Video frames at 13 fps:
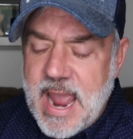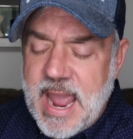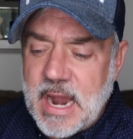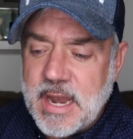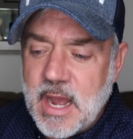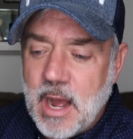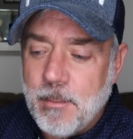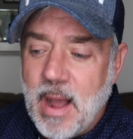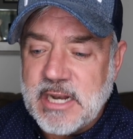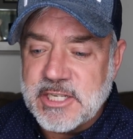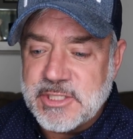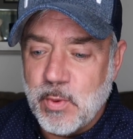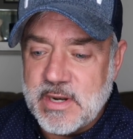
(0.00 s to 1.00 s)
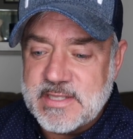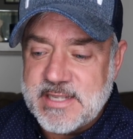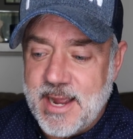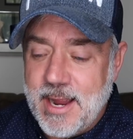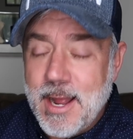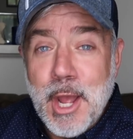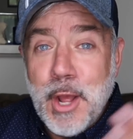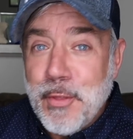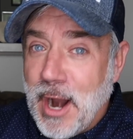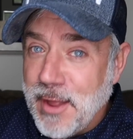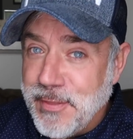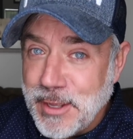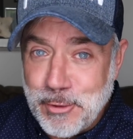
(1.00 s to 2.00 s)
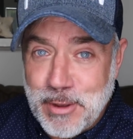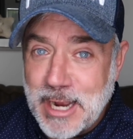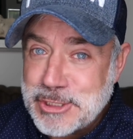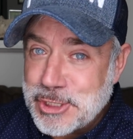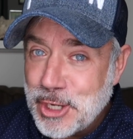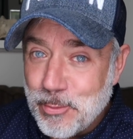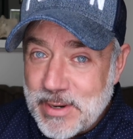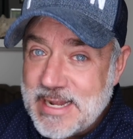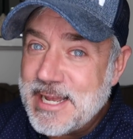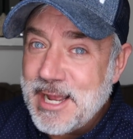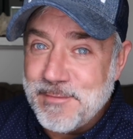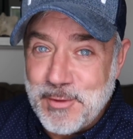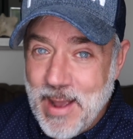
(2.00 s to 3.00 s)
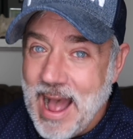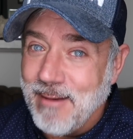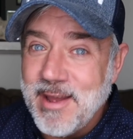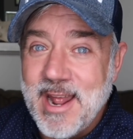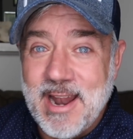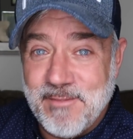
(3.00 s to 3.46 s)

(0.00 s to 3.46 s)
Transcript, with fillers: And I just want to say that I think you guys should go read it if you haven't,